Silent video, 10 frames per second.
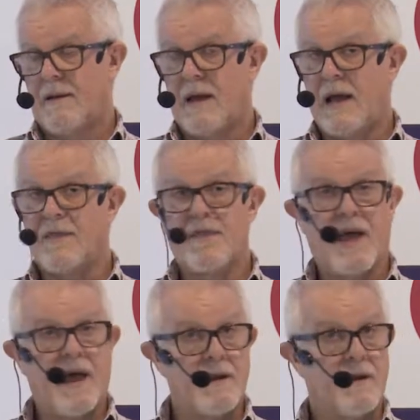And
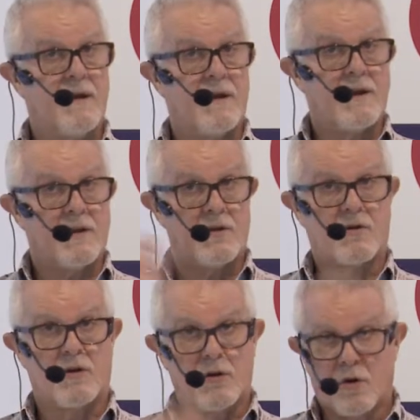then you
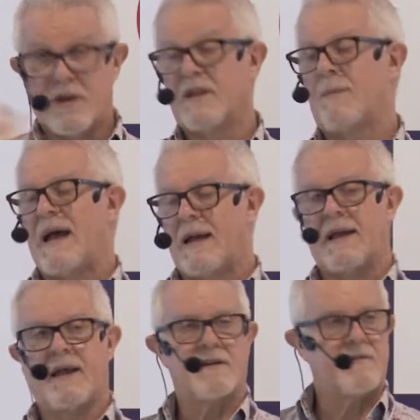can look in the
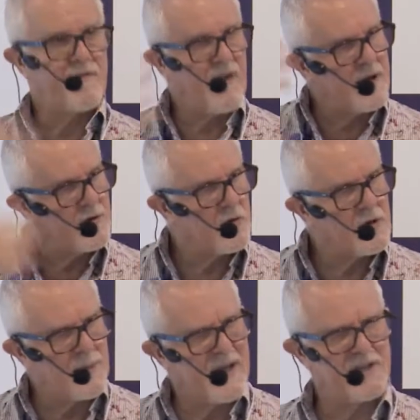back end and find all
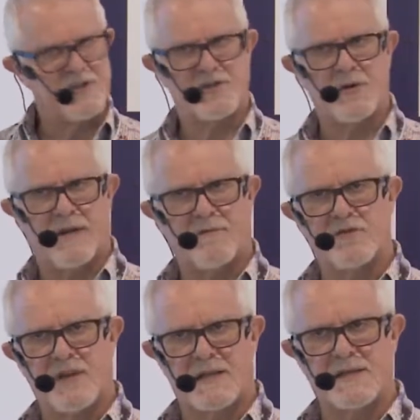the pages you
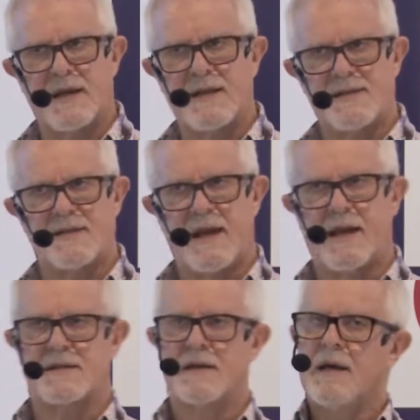haven't translated
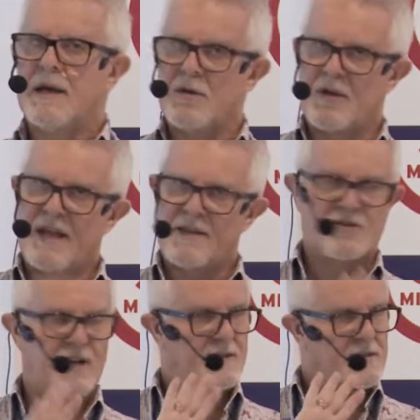yet. You get the
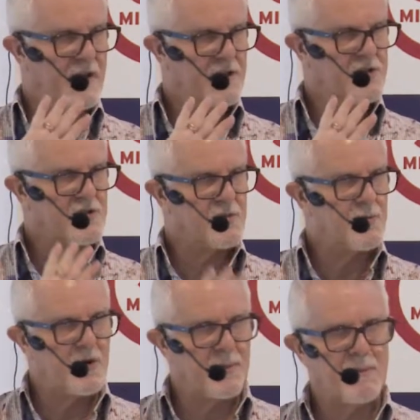translations, you
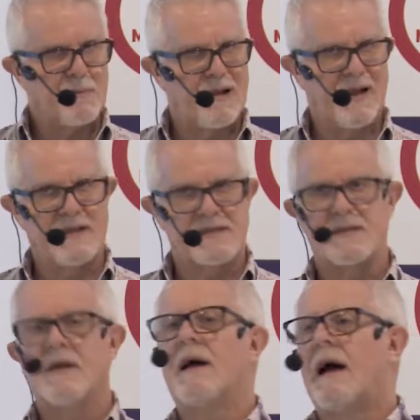put them in
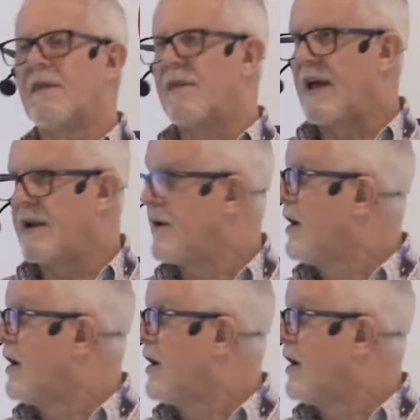place, and then